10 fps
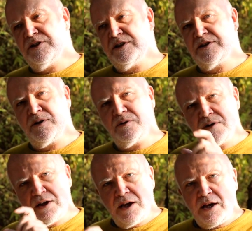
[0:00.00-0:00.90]
years old.
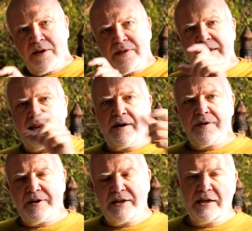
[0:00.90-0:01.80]
They're now
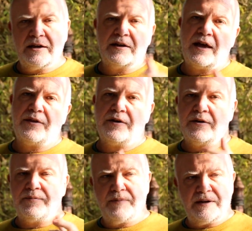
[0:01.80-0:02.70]
thinking another,
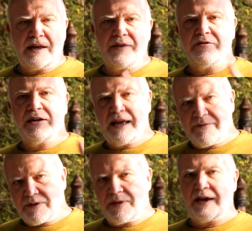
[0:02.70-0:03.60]
another
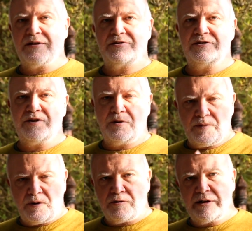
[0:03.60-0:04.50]
11,000
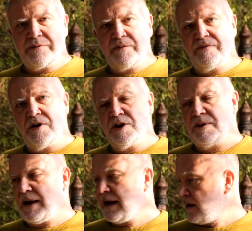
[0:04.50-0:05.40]
or even further
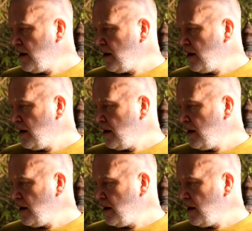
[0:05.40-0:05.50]
back.